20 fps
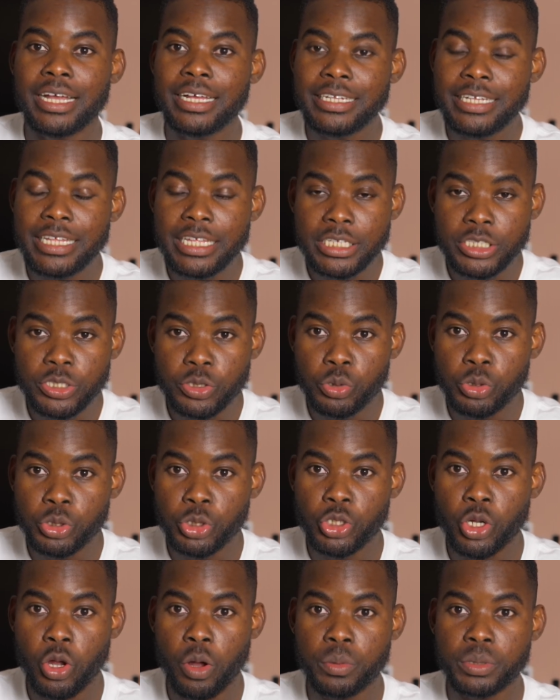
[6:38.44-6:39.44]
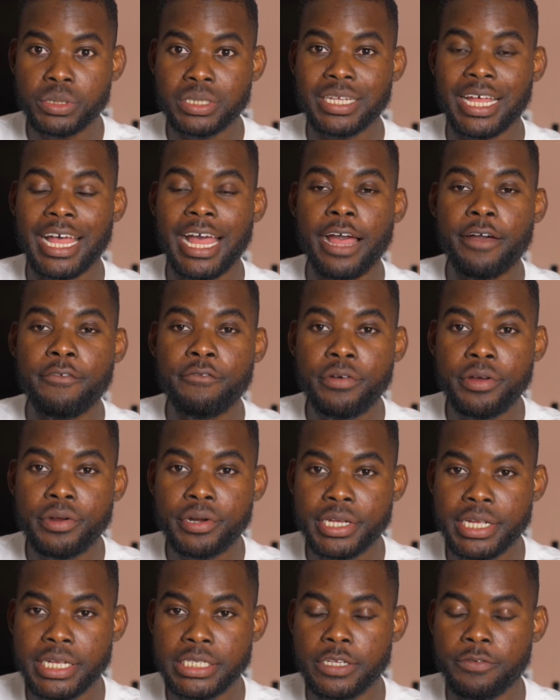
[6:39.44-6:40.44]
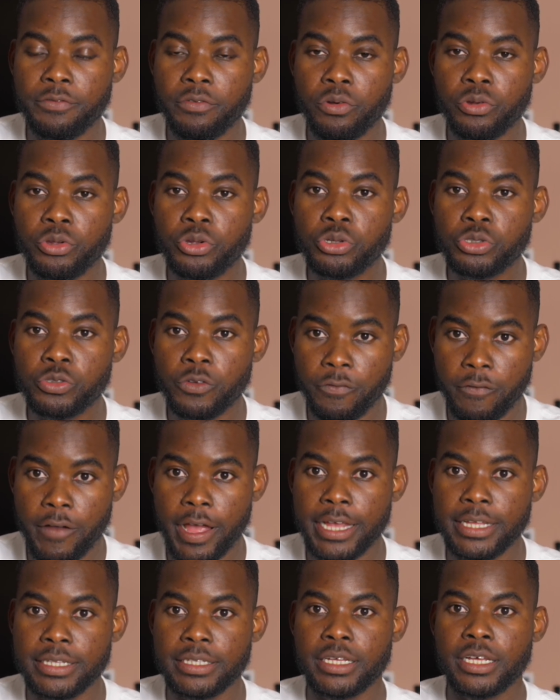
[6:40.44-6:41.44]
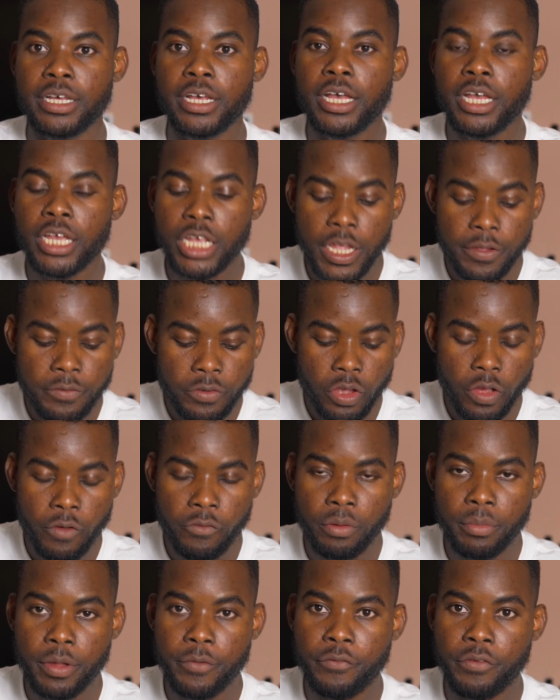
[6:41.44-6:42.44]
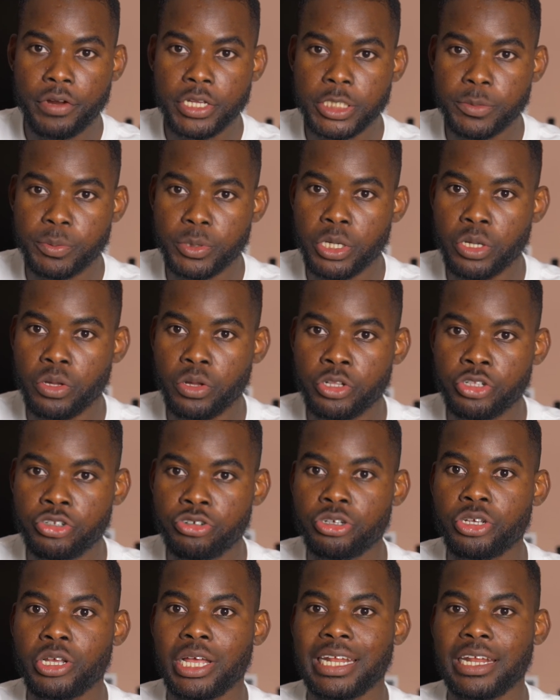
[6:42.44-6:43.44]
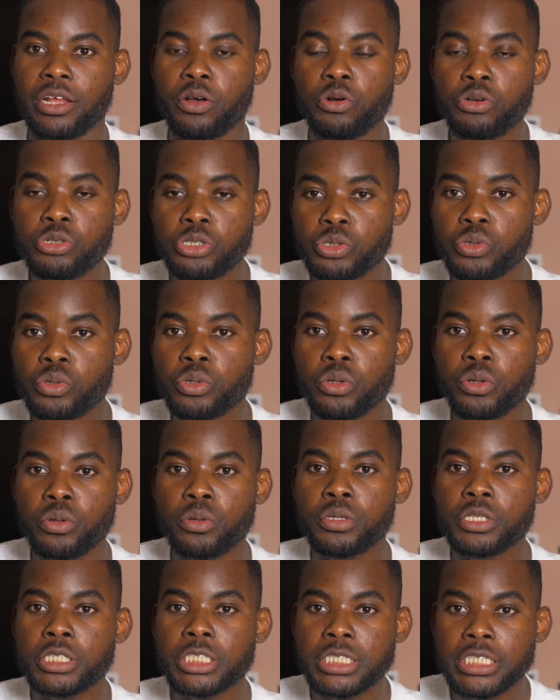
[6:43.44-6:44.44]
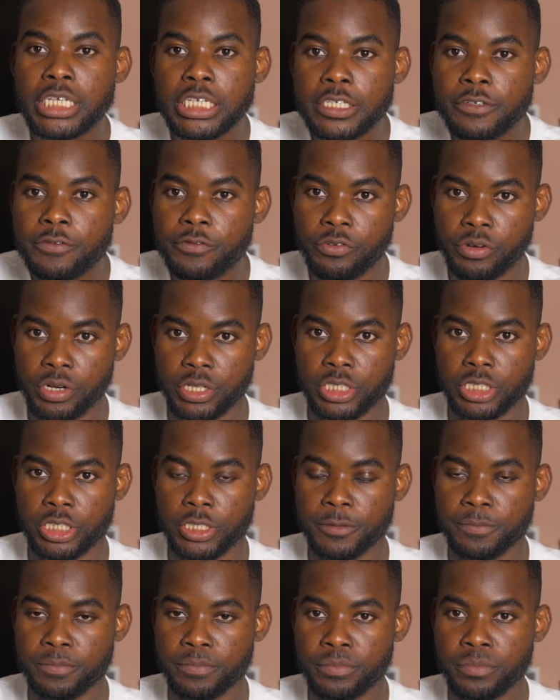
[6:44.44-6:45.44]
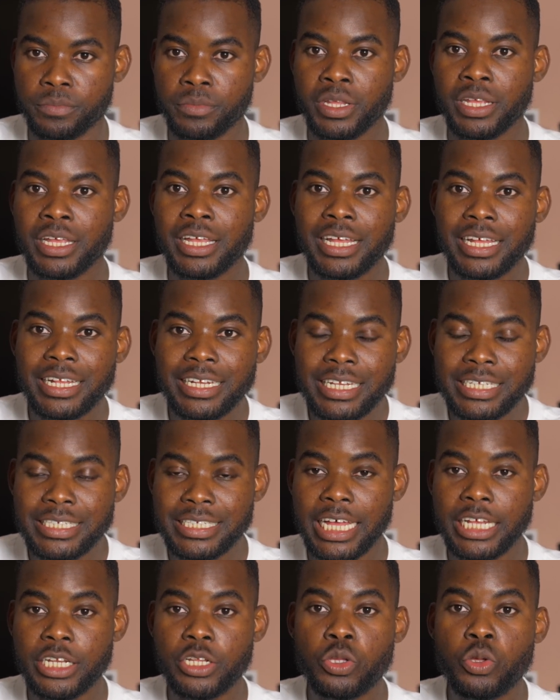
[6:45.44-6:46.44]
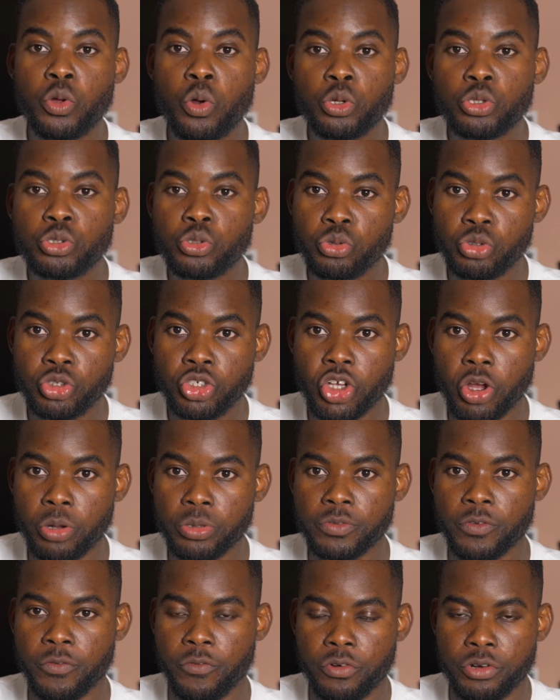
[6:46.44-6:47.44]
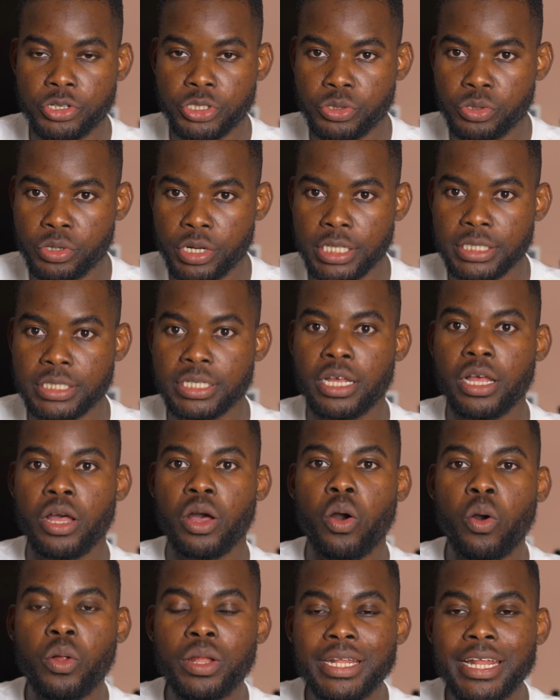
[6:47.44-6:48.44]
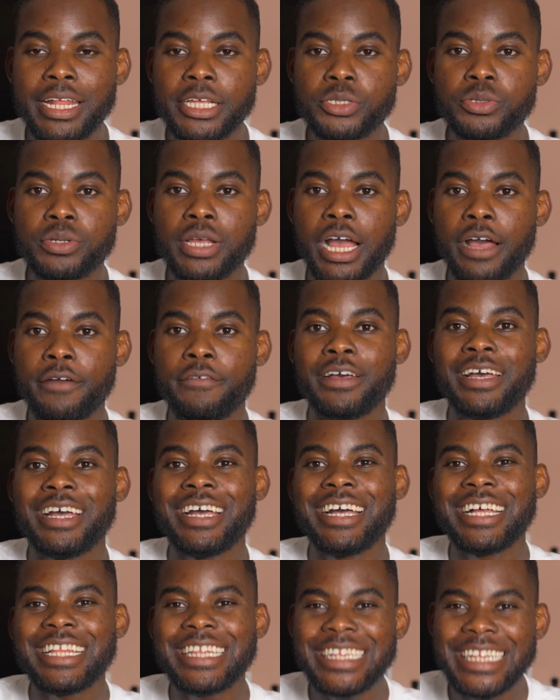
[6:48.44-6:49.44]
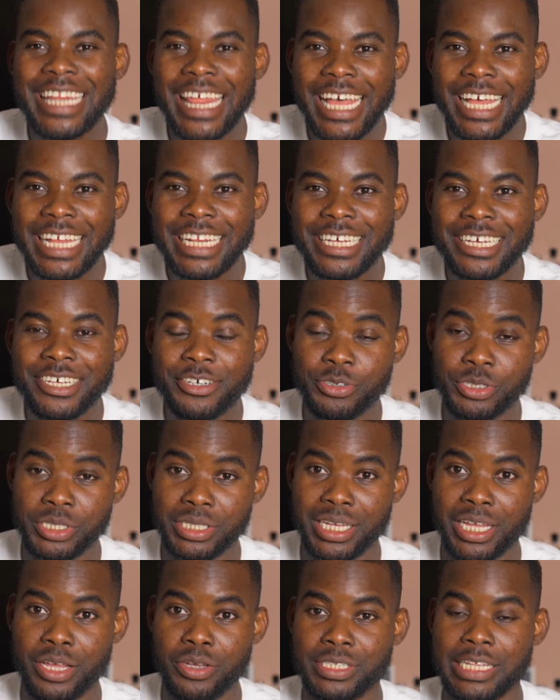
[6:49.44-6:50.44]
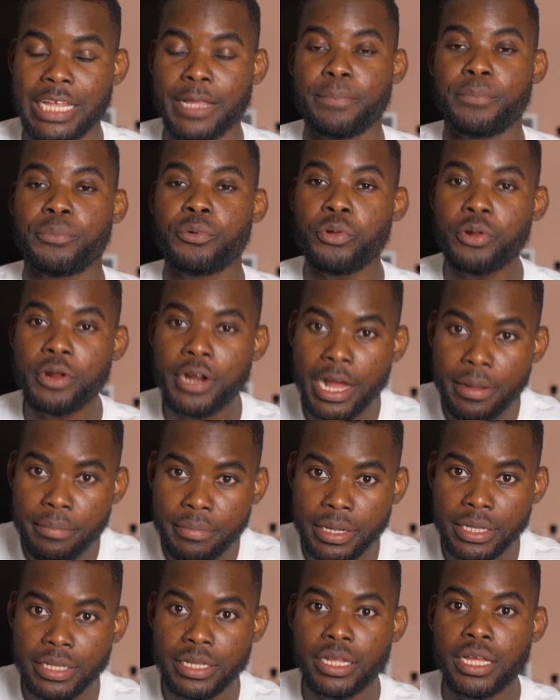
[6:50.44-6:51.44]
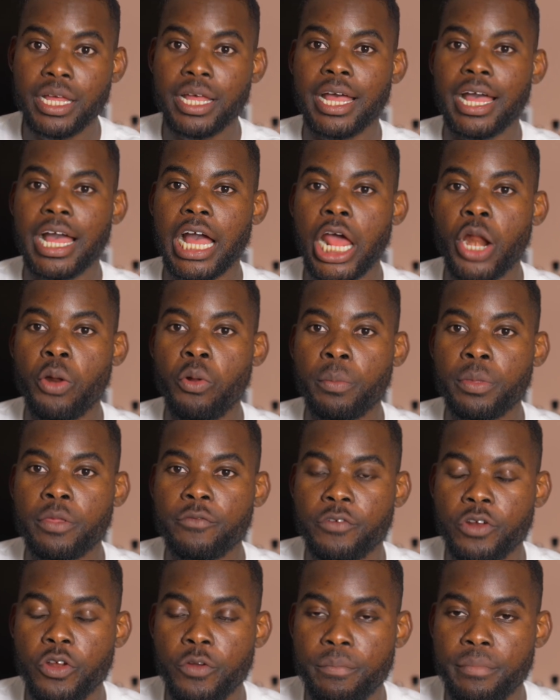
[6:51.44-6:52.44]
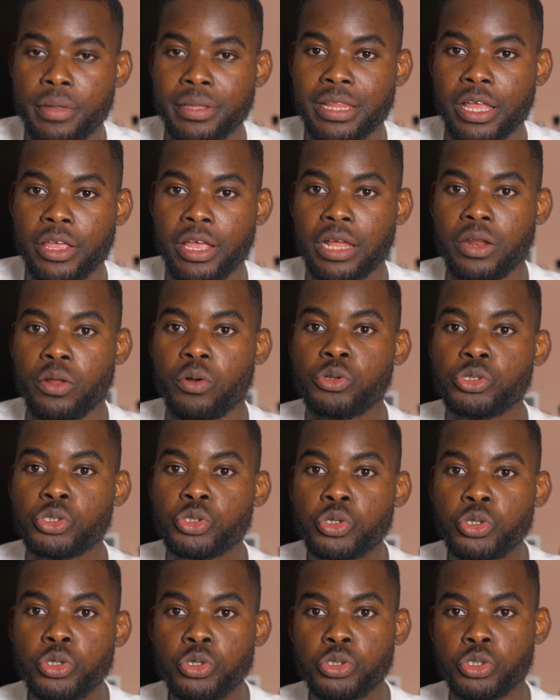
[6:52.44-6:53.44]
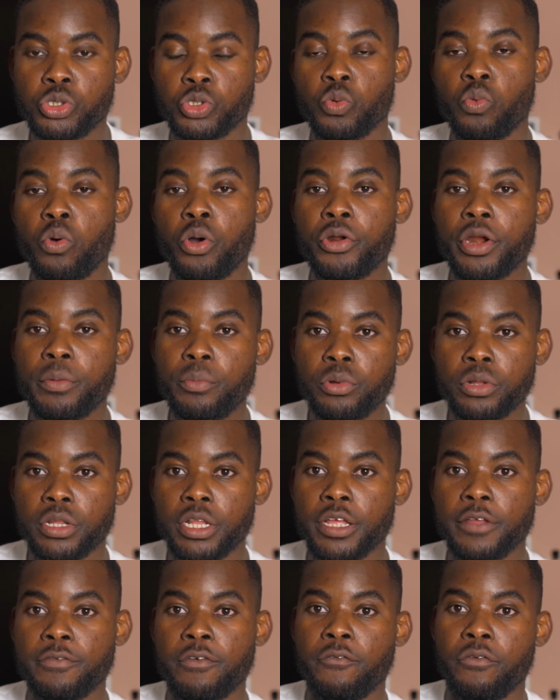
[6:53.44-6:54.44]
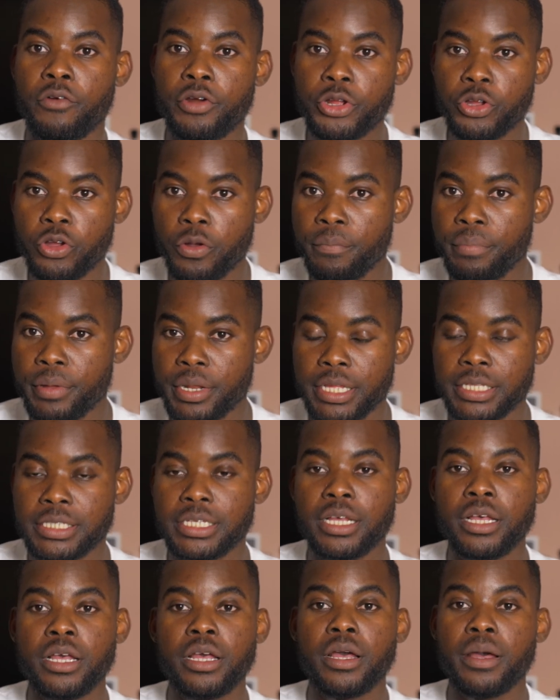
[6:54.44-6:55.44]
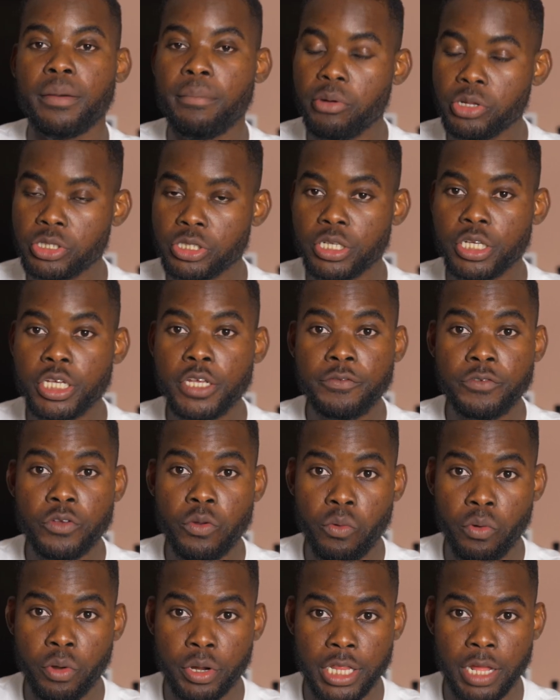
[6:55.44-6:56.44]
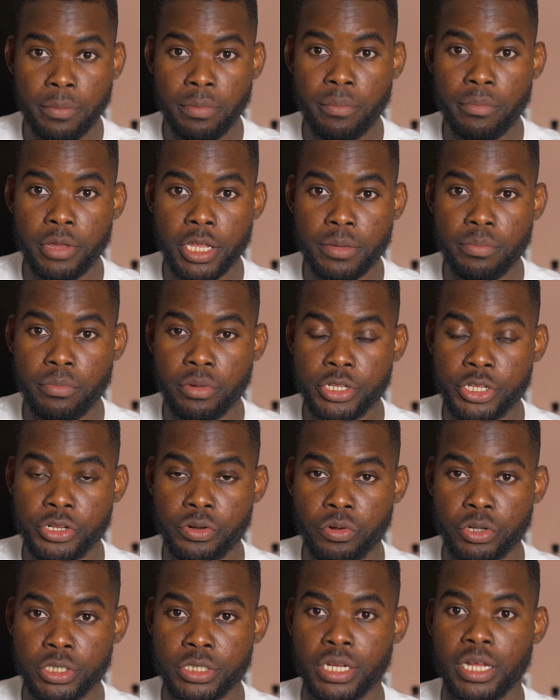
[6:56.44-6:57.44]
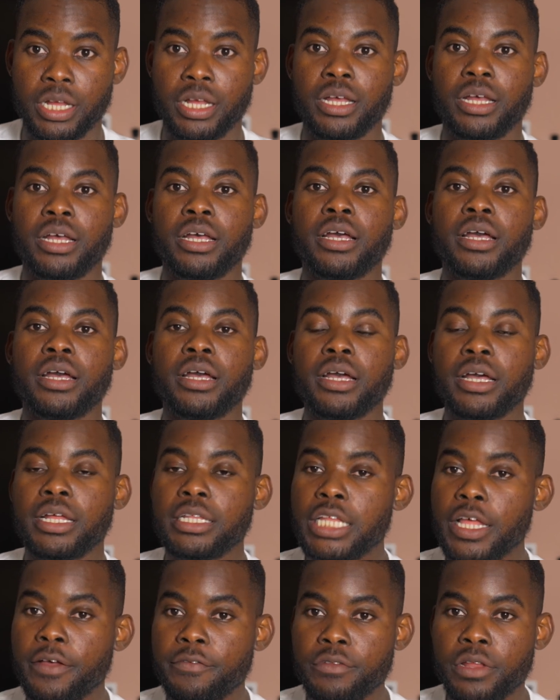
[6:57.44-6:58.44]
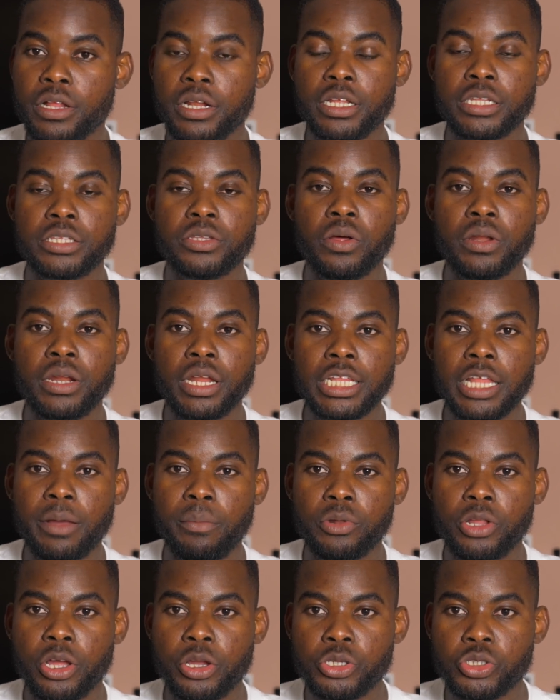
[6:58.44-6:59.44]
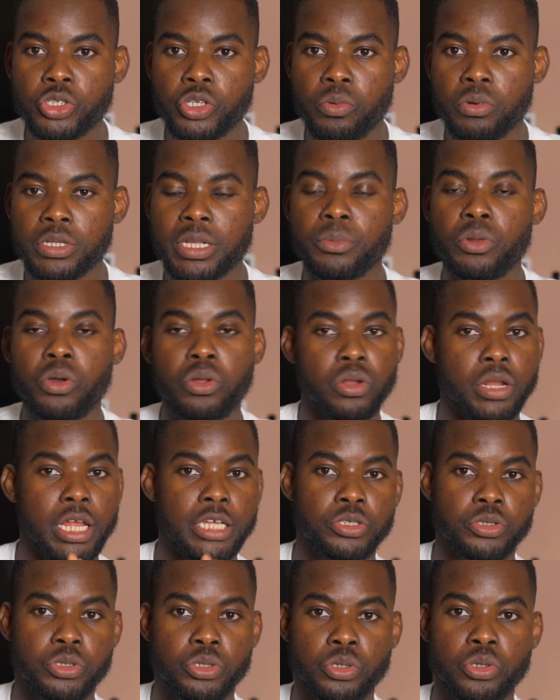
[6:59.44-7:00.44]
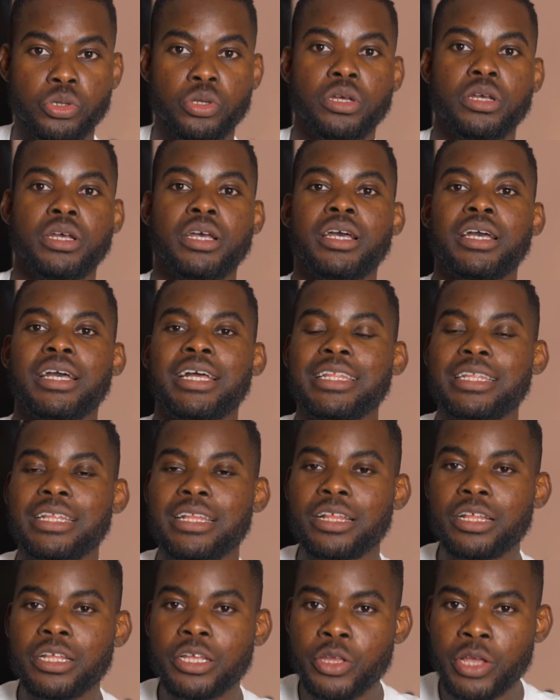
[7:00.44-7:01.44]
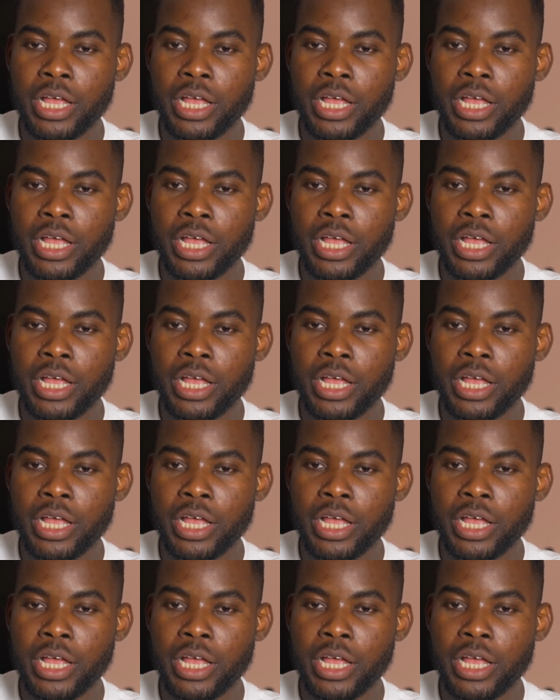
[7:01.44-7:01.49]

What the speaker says: These two jobs are very easy for you to find. If you come from a French-speaking country, you can also teach French. These are the go-to jobs for foreign students, unless you have technical skills like programming and web development that you can also use to work remotely for foreign companies. But if you're worried about making money in Russia, definitely don't let that bother you so much. I'm not going to lie to you. You